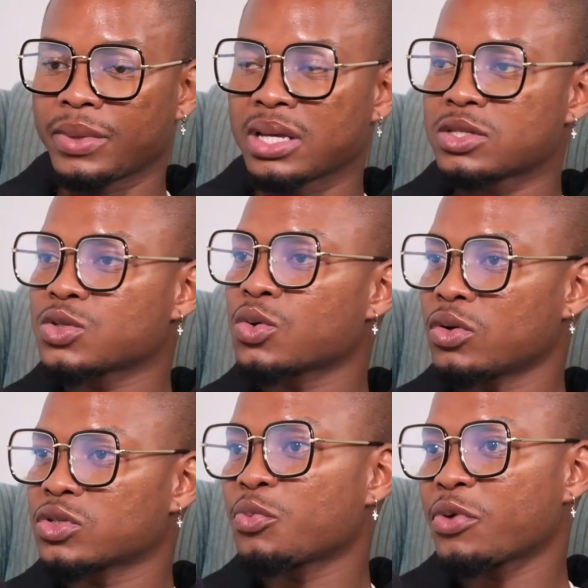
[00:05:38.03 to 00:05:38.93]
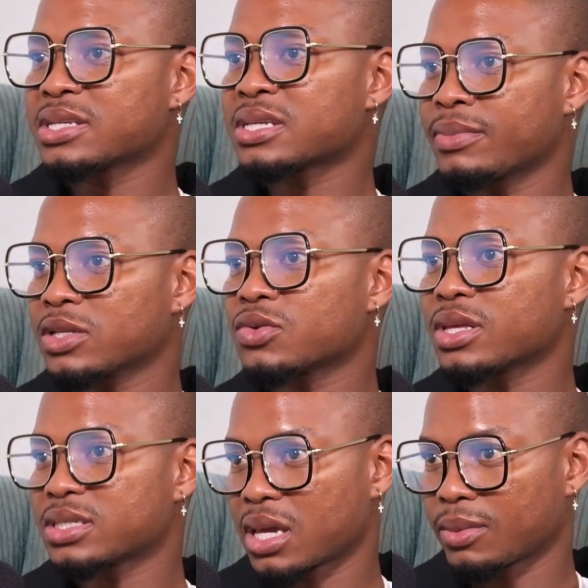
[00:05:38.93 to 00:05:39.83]
is to also bring something to the
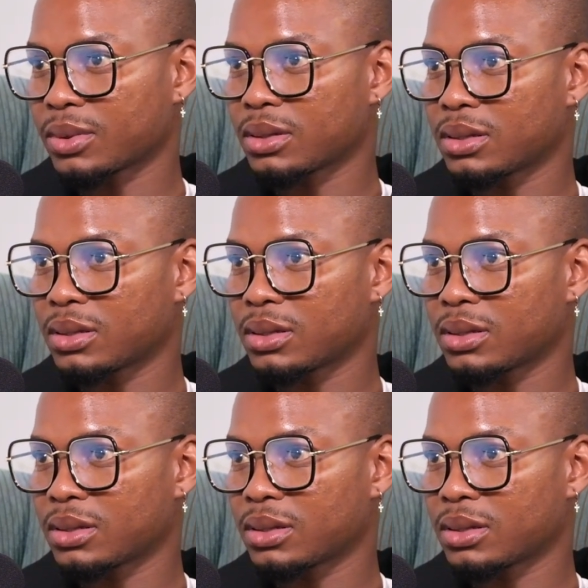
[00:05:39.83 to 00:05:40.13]
table.